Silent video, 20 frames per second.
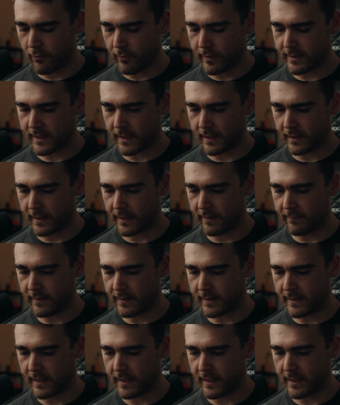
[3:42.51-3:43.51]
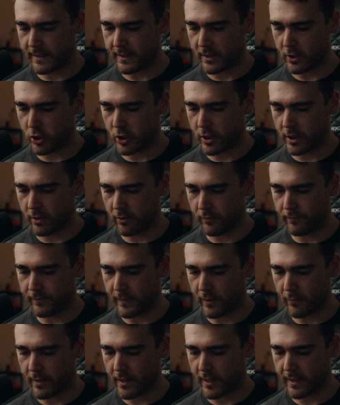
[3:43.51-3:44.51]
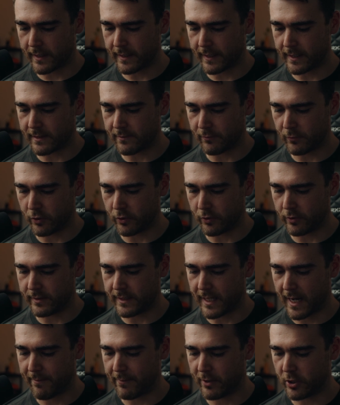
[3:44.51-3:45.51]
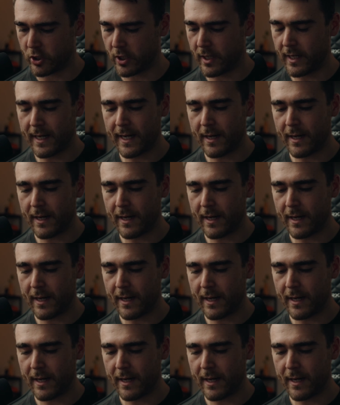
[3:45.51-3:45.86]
We're just going to leave this here to chill, and we are going to get some good damage.